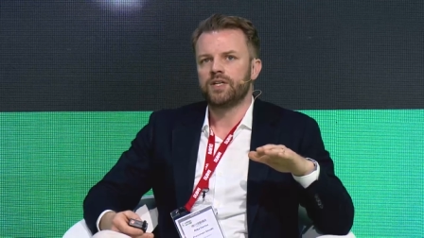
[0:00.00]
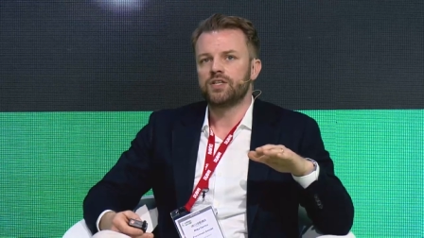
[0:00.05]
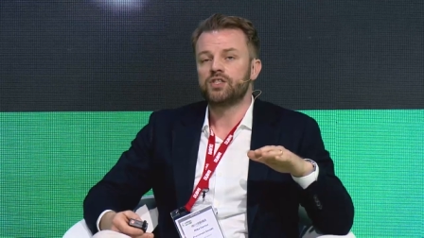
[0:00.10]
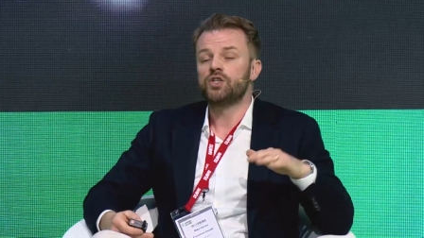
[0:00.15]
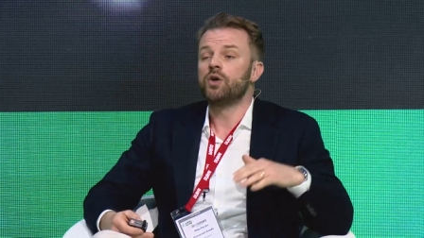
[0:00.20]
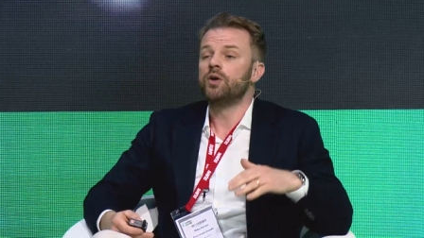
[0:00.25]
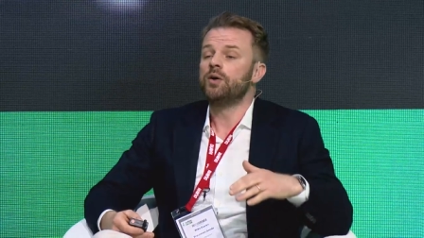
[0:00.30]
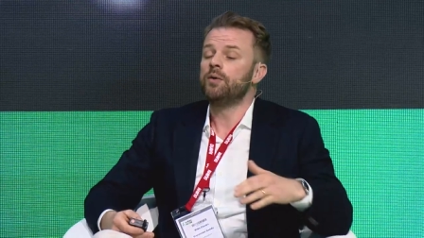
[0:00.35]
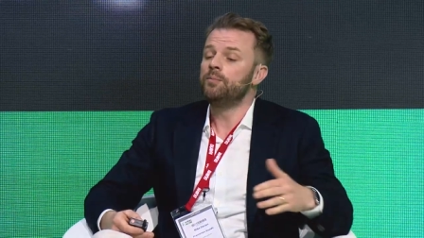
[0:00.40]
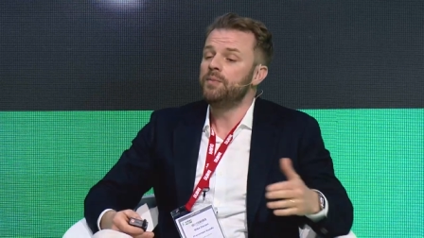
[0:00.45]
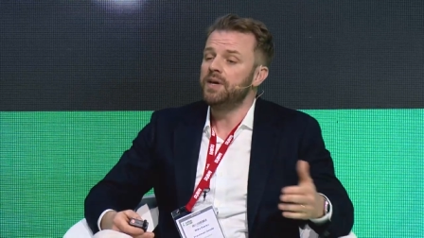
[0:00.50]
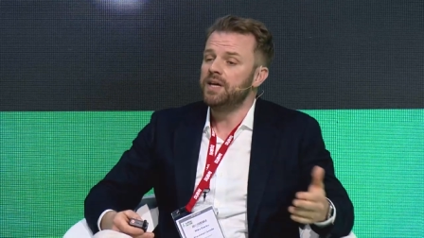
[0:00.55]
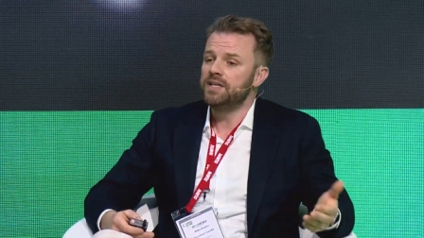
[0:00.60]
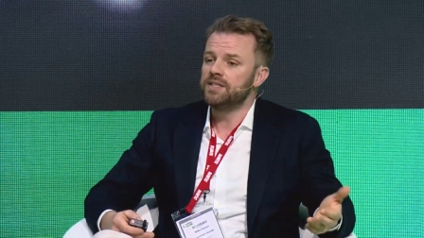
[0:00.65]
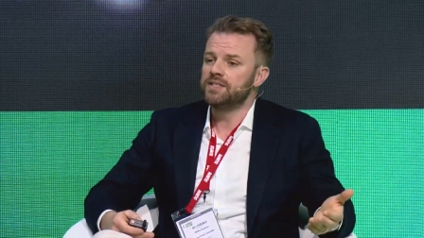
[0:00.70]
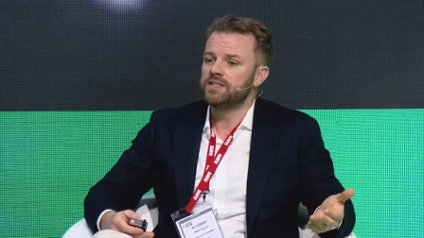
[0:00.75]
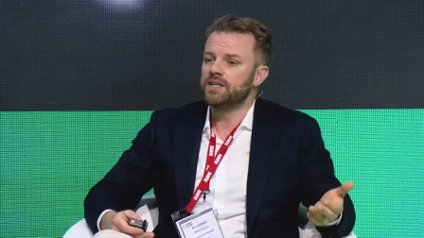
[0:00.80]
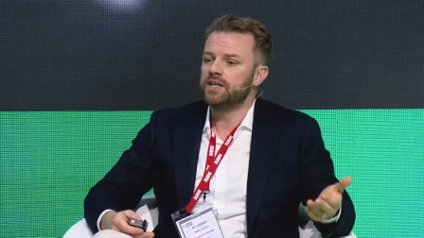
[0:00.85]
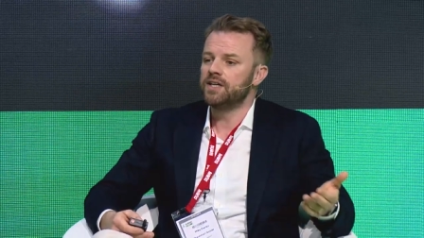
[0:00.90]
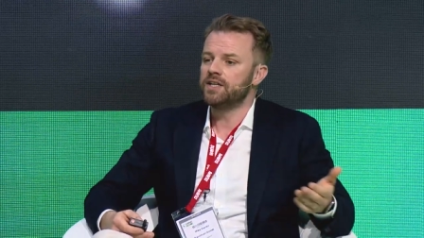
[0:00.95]
so it
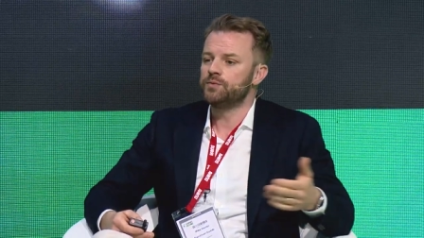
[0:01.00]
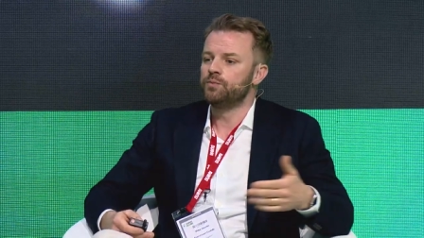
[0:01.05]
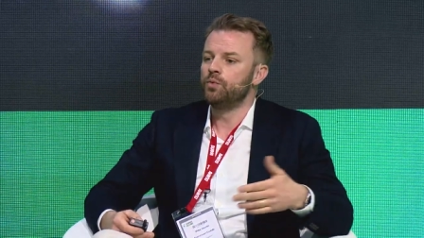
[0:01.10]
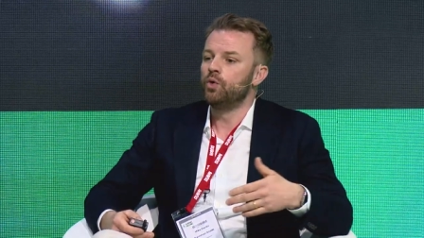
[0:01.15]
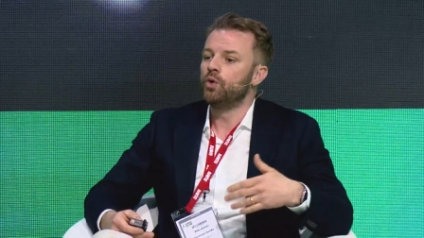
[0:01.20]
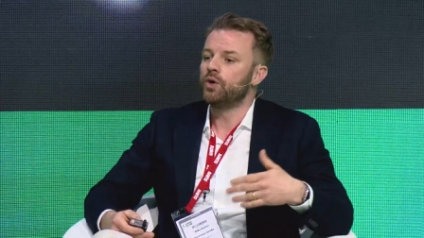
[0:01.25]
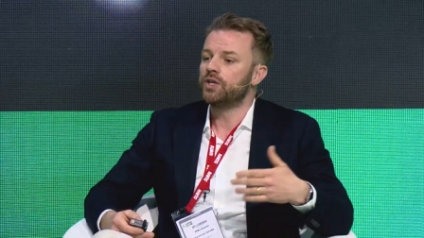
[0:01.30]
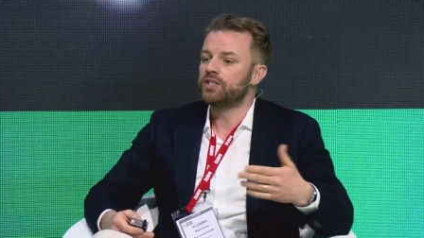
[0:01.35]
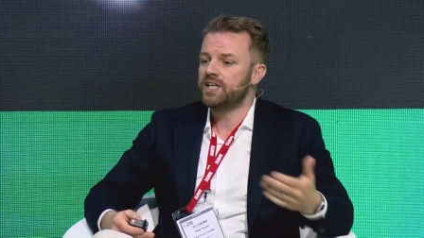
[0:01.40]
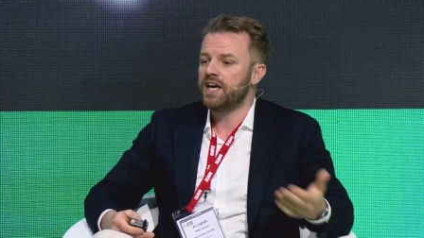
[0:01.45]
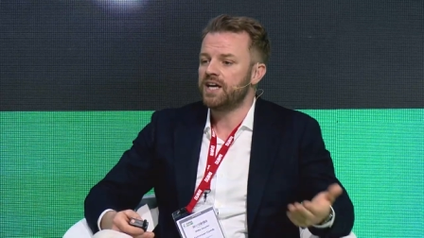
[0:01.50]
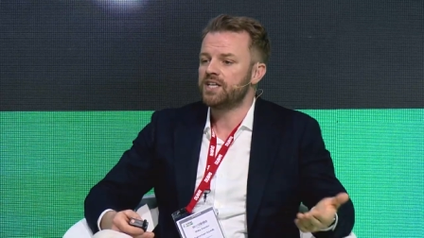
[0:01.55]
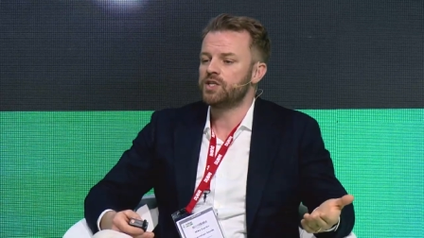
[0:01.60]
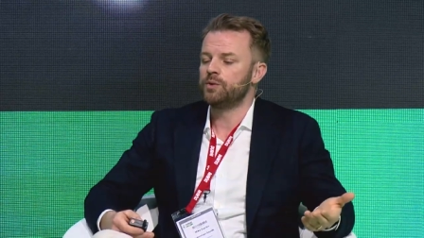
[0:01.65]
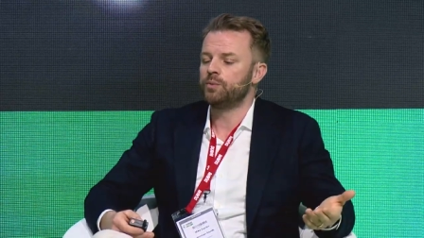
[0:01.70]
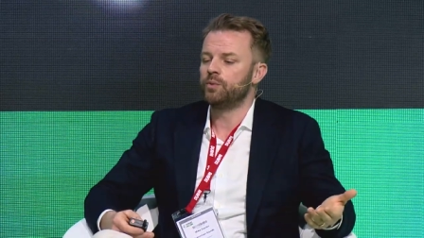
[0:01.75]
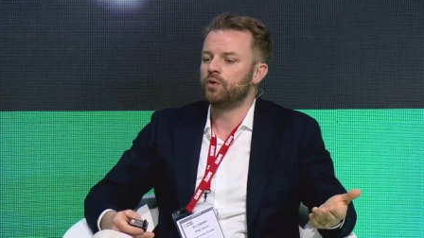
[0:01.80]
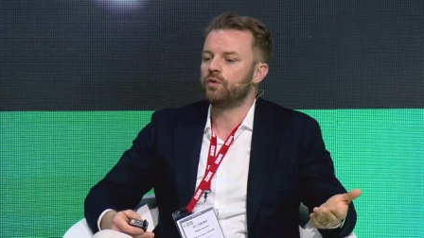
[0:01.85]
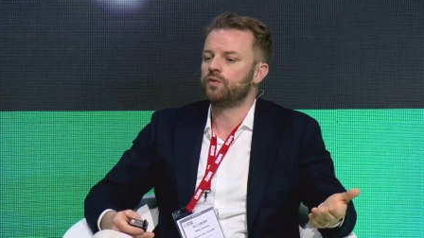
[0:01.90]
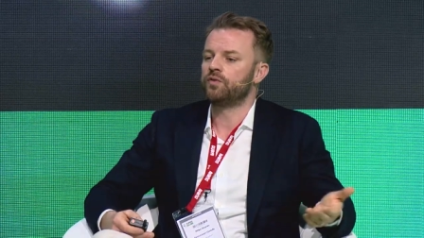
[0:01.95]
means that it's more
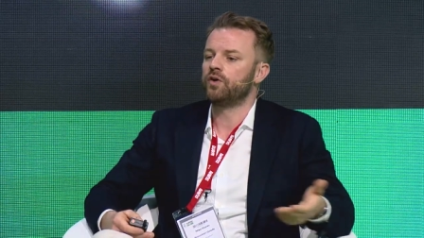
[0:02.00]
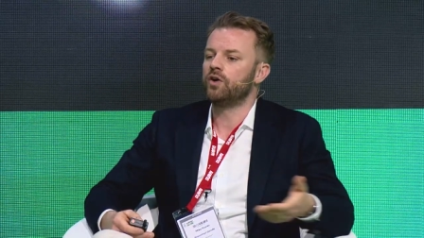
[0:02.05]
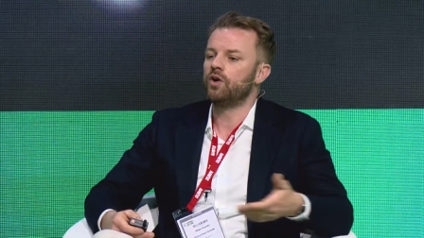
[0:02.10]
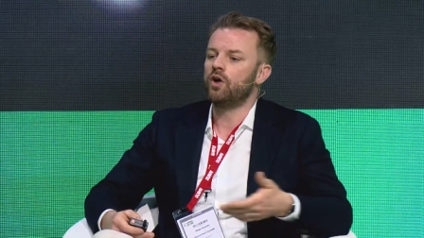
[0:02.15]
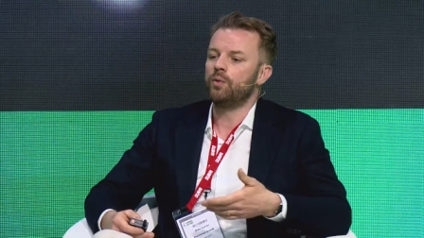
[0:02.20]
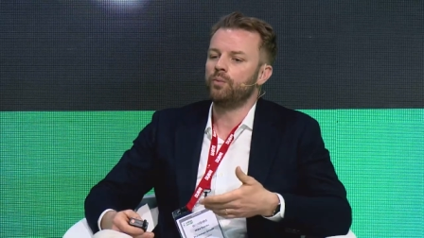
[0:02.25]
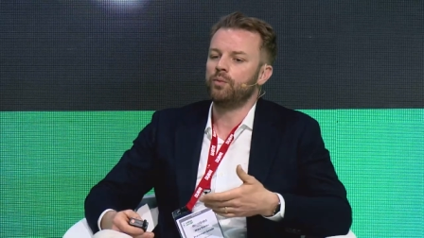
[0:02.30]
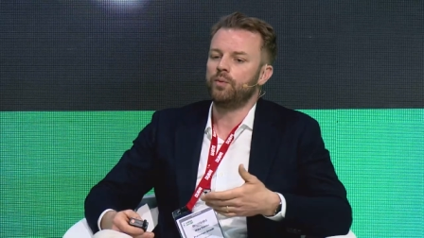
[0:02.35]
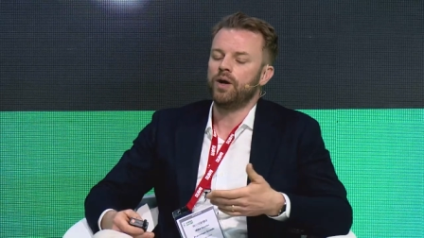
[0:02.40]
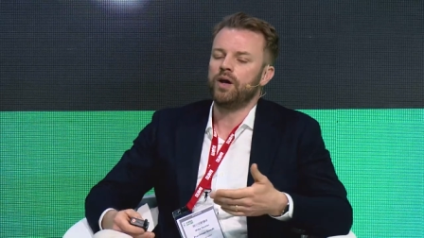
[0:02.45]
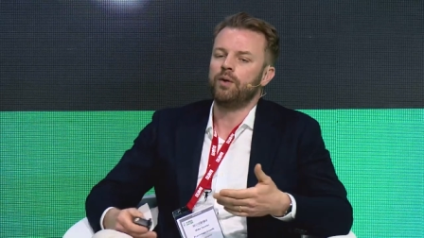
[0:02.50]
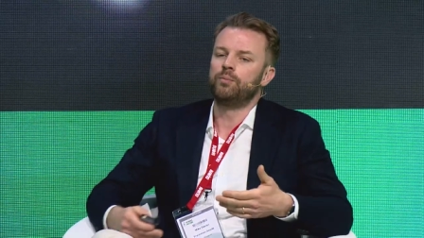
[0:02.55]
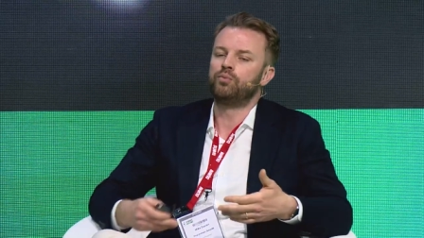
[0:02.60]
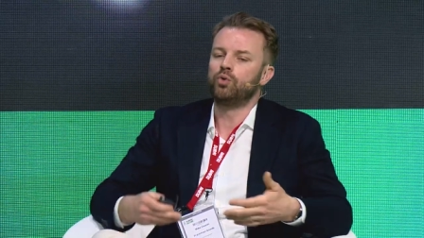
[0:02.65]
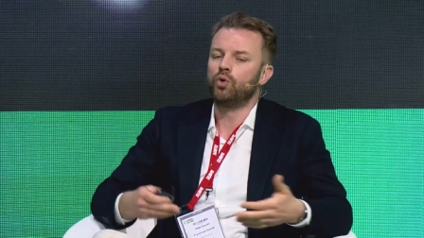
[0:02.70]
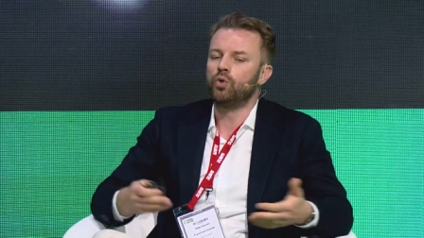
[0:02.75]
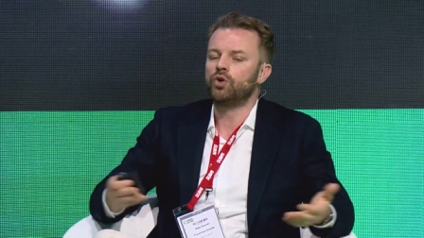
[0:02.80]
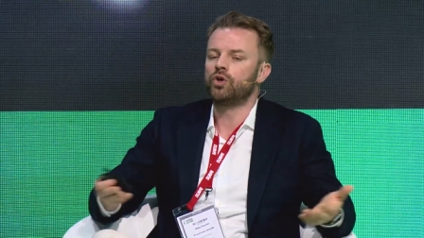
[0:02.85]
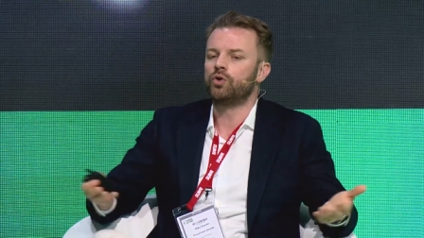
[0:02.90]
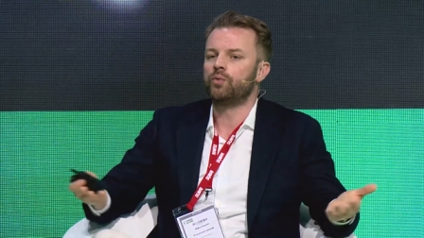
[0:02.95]
accessible for a lot, a
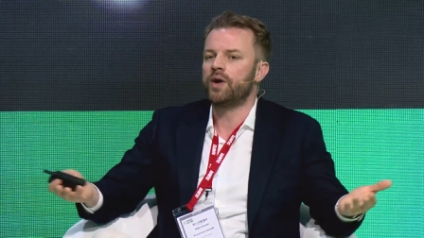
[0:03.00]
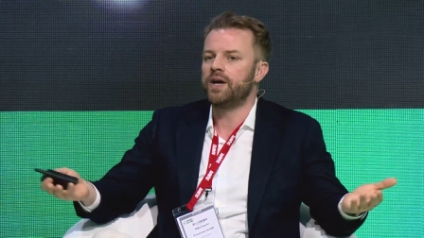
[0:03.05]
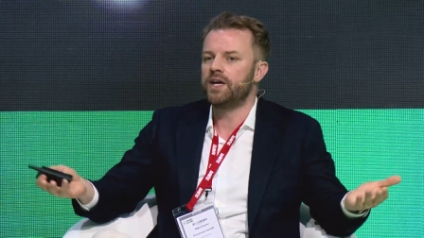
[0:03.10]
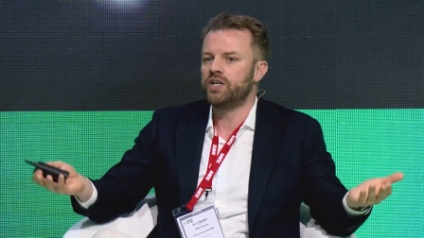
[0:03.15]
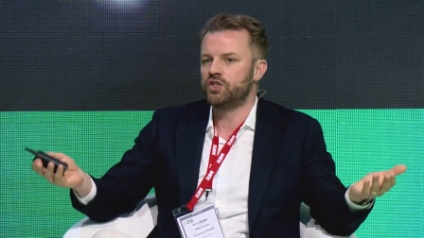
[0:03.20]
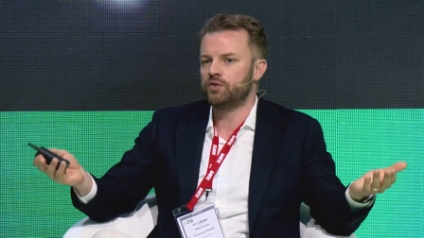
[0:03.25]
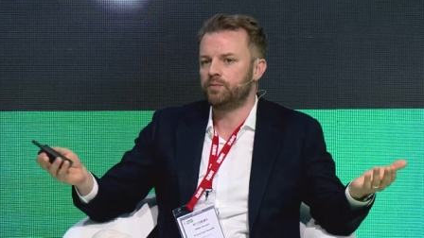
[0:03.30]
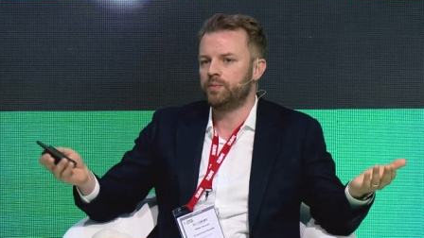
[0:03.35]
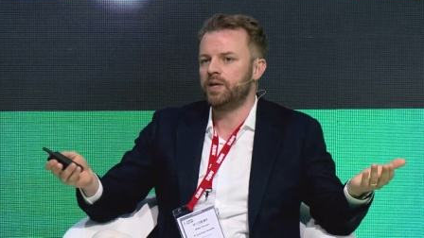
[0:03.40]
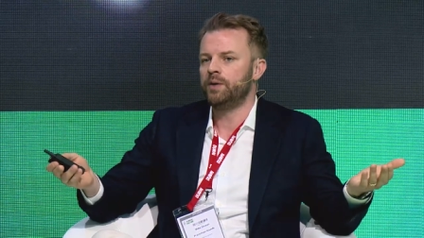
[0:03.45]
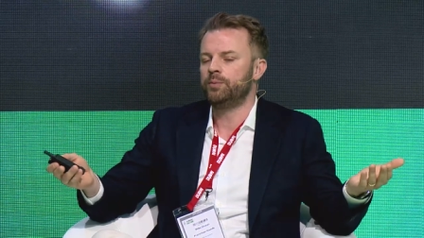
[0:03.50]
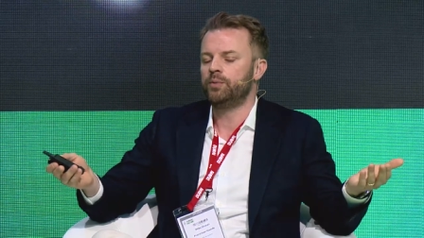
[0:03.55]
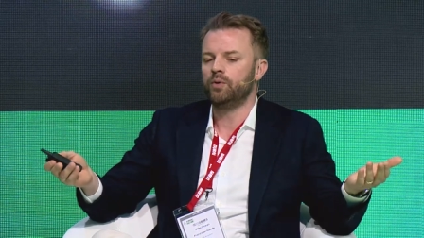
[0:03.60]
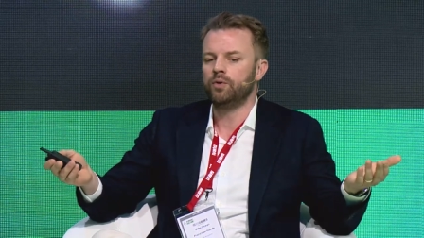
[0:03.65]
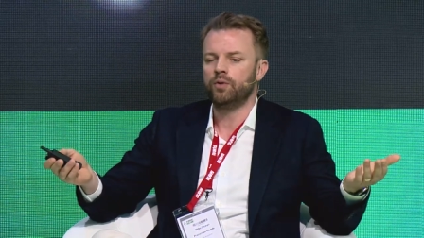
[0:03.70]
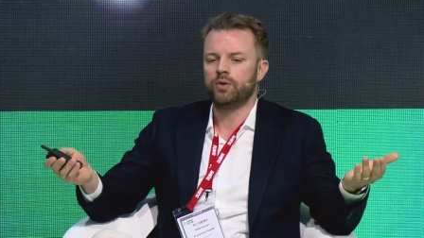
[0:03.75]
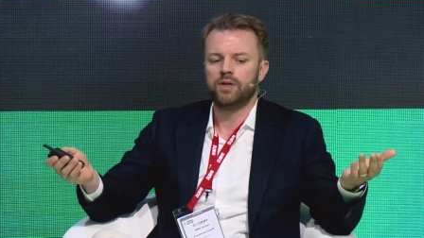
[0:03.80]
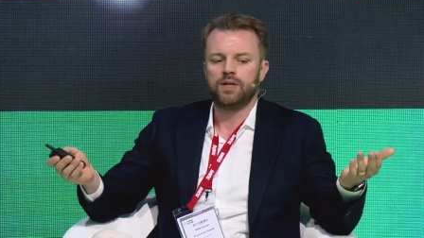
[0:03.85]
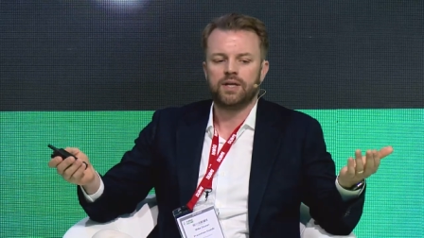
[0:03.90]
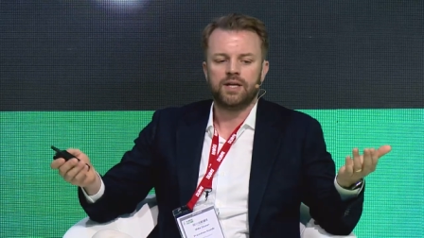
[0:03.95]
broader range of people.